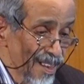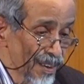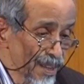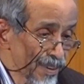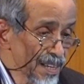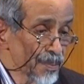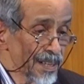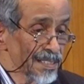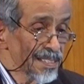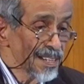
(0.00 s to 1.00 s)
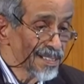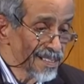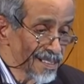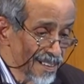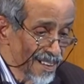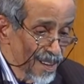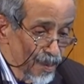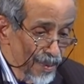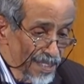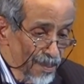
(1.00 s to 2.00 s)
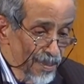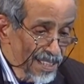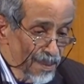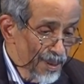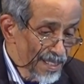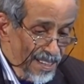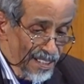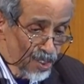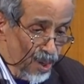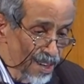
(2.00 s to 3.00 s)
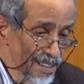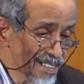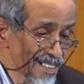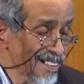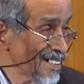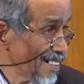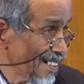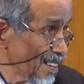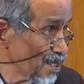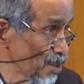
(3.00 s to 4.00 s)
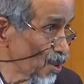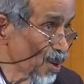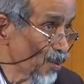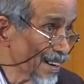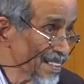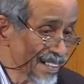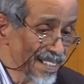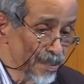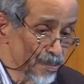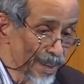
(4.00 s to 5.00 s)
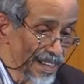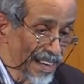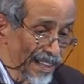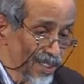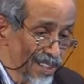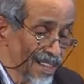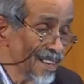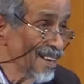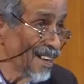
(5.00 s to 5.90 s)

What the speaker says: very funny pronunciation, mucky, bucky, pucky, and so on. And you don't know what that is, but it's actually